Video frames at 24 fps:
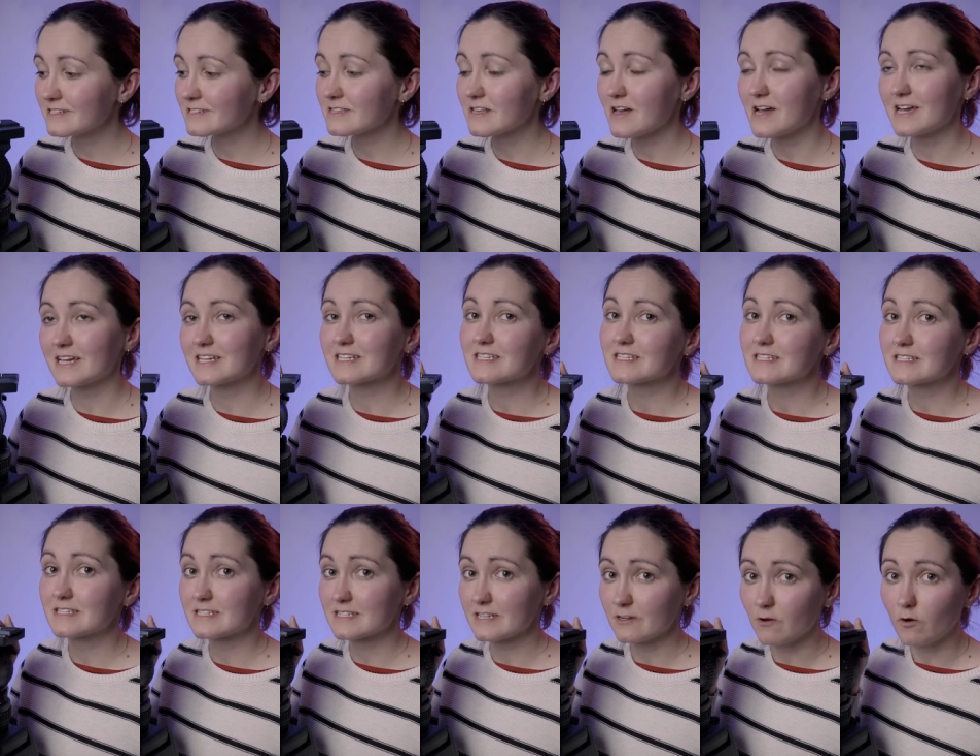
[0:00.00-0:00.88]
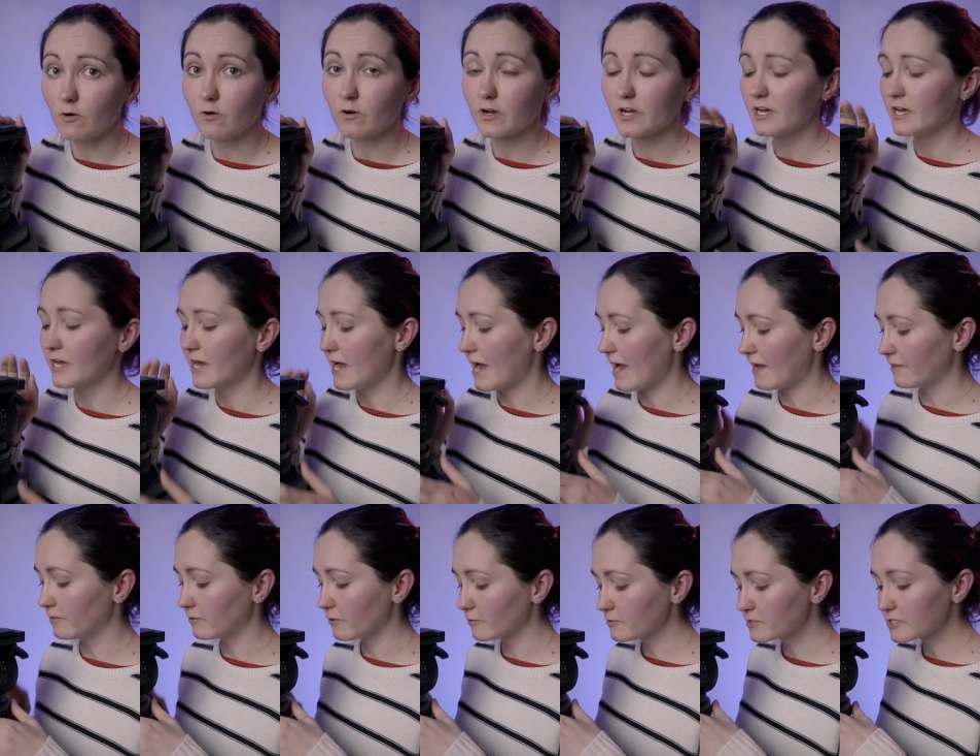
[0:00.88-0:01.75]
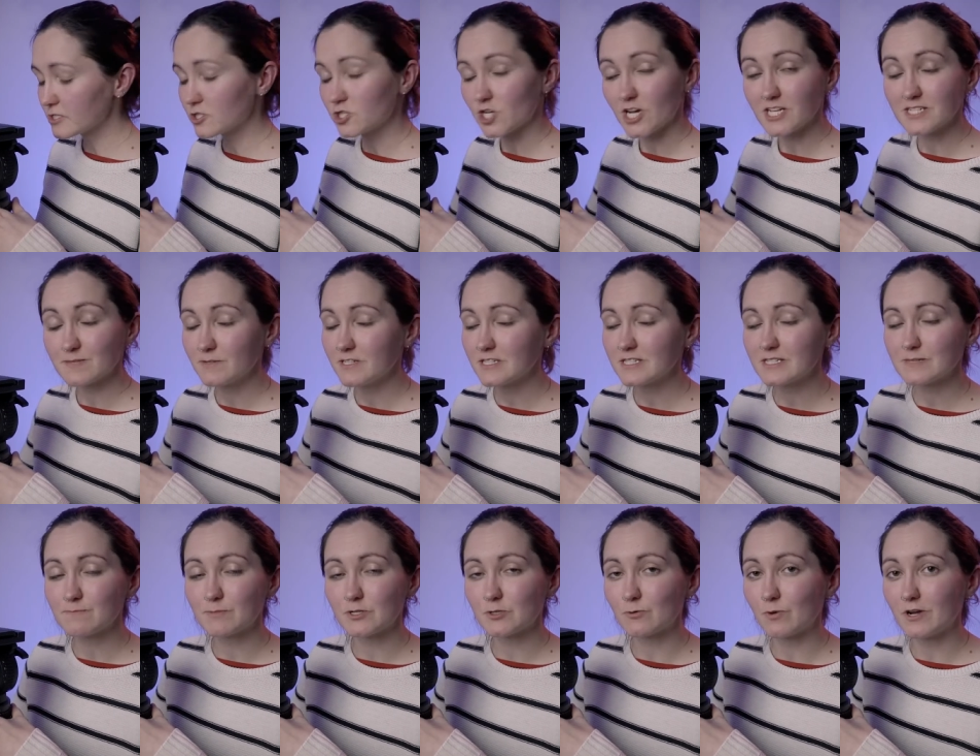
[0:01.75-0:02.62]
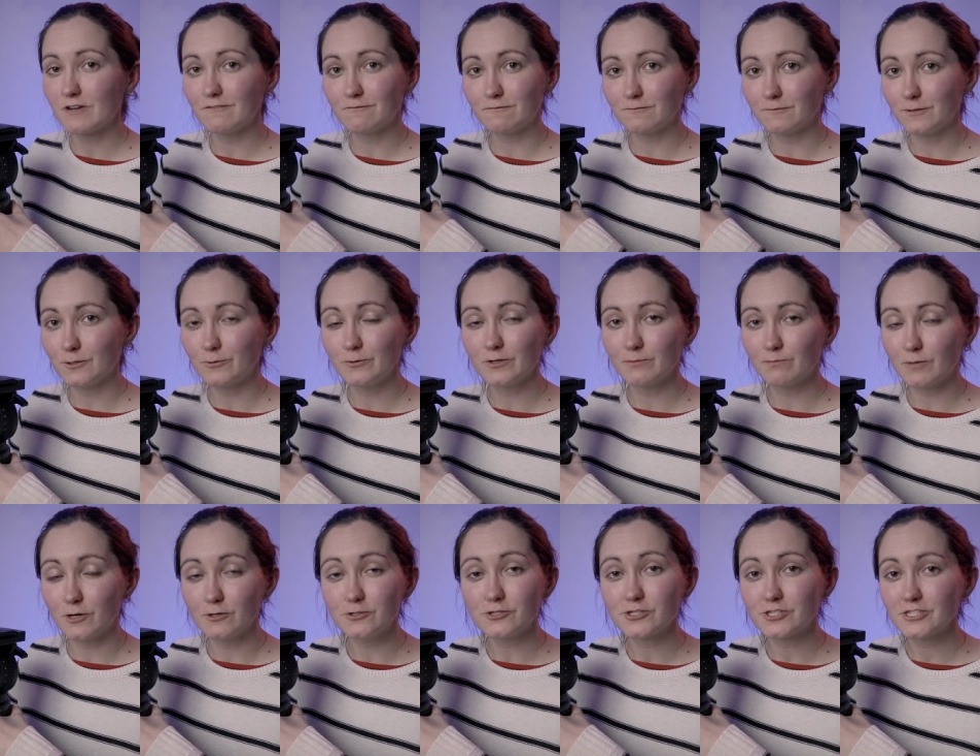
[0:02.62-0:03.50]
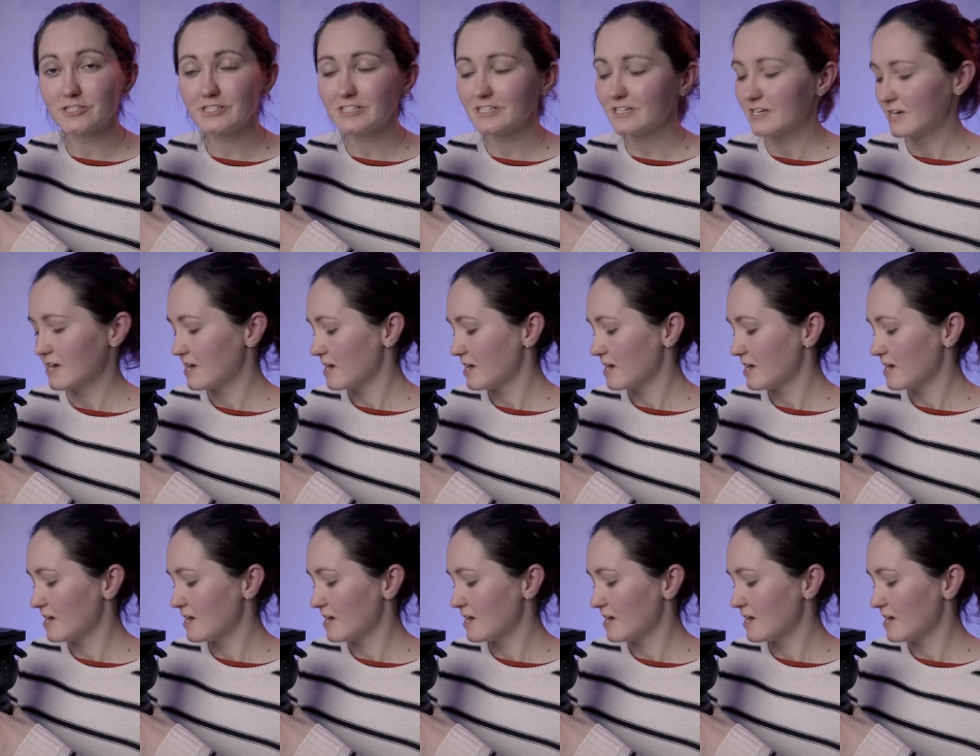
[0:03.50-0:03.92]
is like silk. And those adjustments between fluid motion,